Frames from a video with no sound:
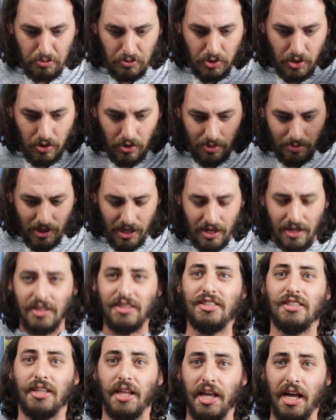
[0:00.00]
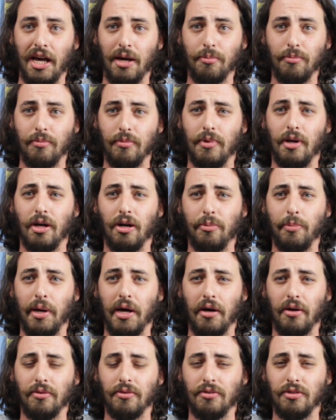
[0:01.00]
not going to slam
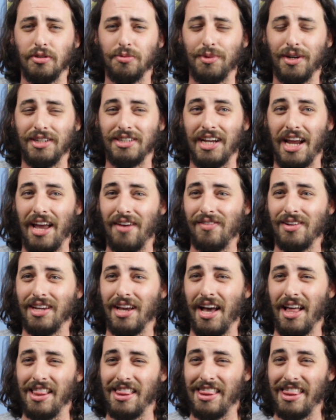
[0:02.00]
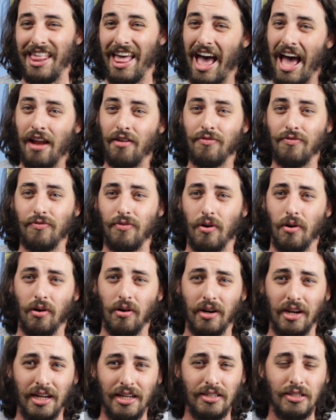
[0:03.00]
Hellbound too much. I haven't gotten that
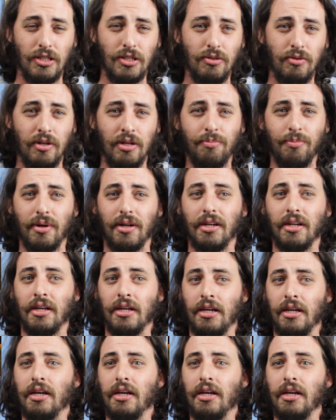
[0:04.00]
far into it, but